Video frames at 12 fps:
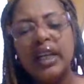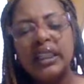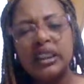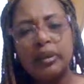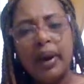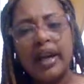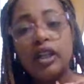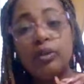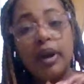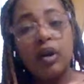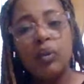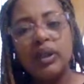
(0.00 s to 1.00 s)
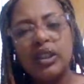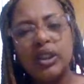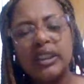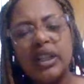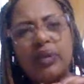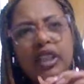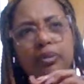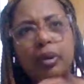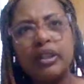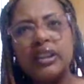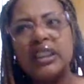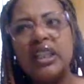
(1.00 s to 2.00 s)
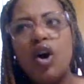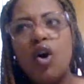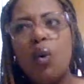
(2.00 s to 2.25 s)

Somebody, you better, you know, say this person